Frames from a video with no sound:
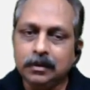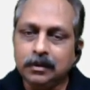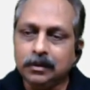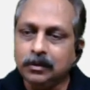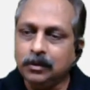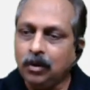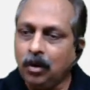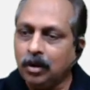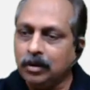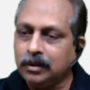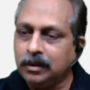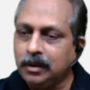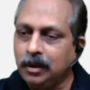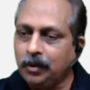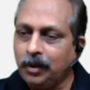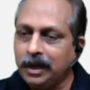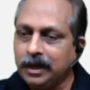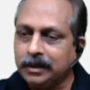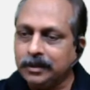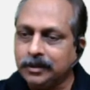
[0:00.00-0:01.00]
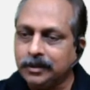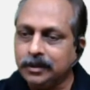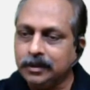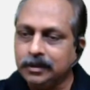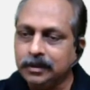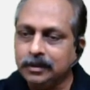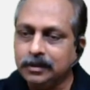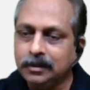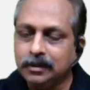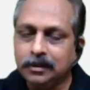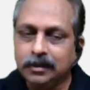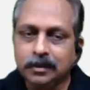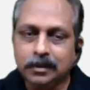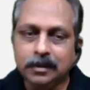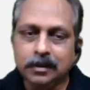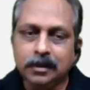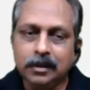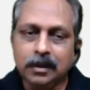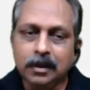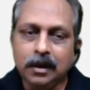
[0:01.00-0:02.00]
Not correct.
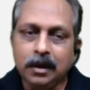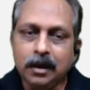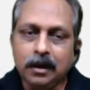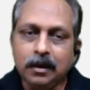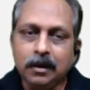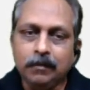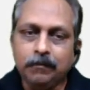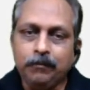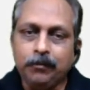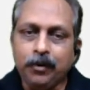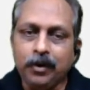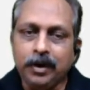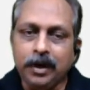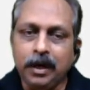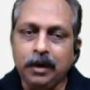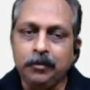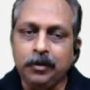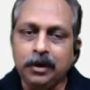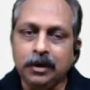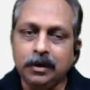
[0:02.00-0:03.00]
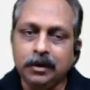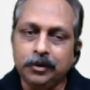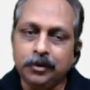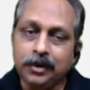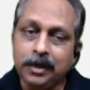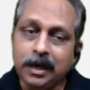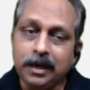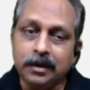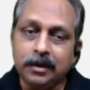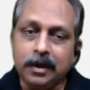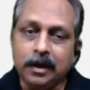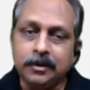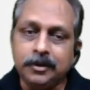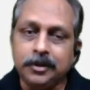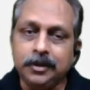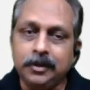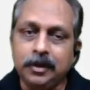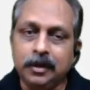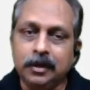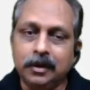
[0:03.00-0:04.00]
Forever, you can
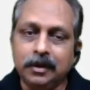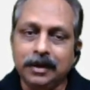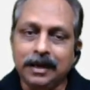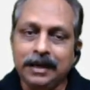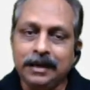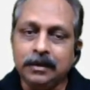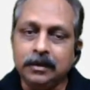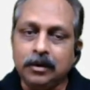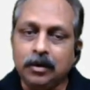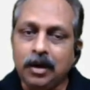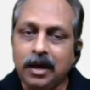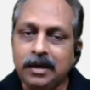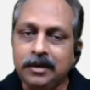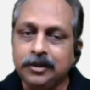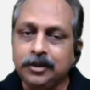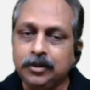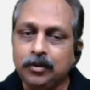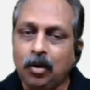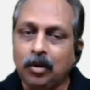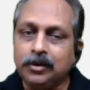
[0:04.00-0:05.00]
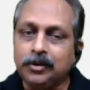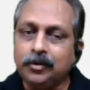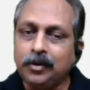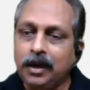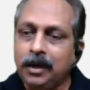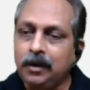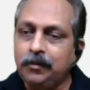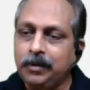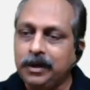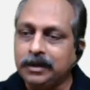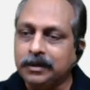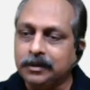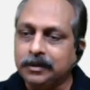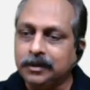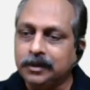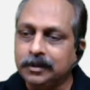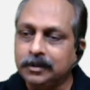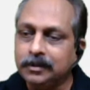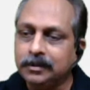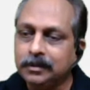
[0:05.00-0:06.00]
consider. Inclines not relevant.
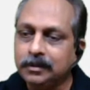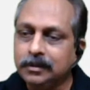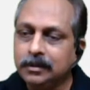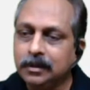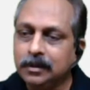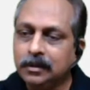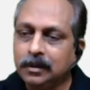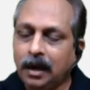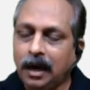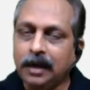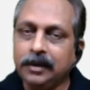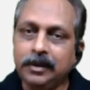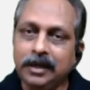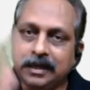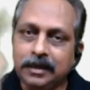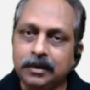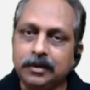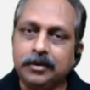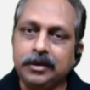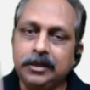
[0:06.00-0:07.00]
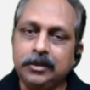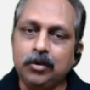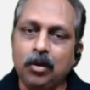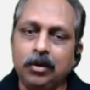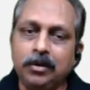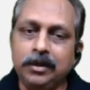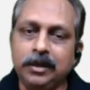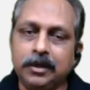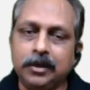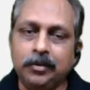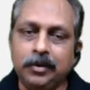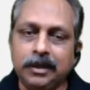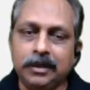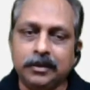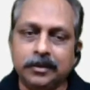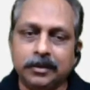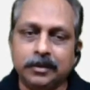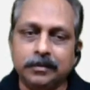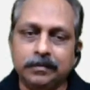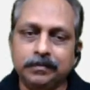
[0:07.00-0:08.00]
Either increase or
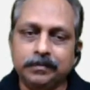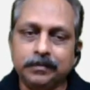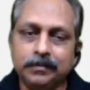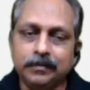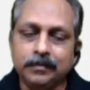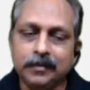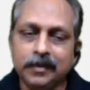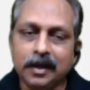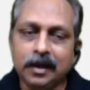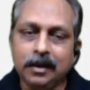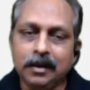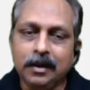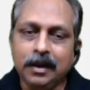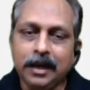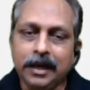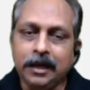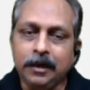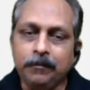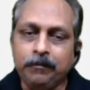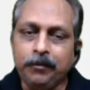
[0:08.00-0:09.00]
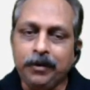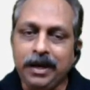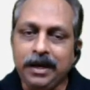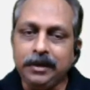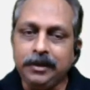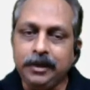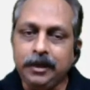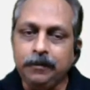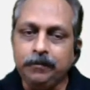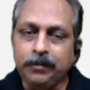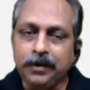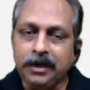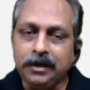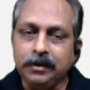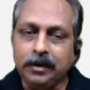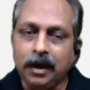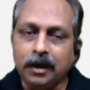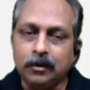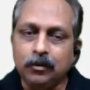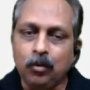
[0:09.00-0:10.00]
decrease. Inflate, deflate,
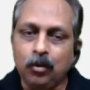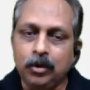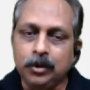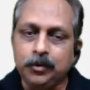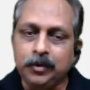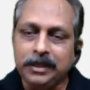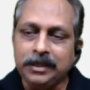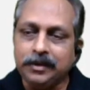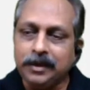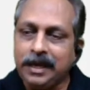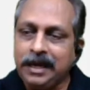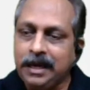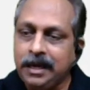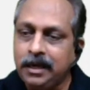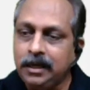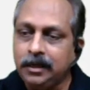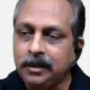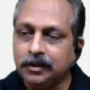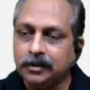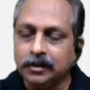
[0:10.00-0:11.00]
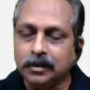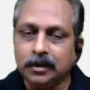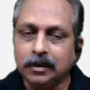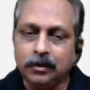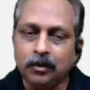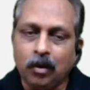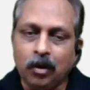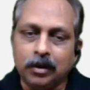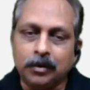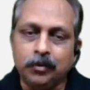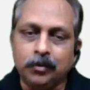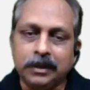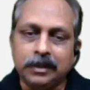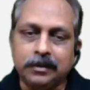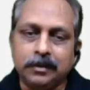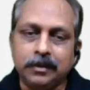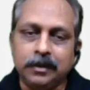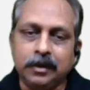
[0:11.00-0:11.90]
that goes with air, not with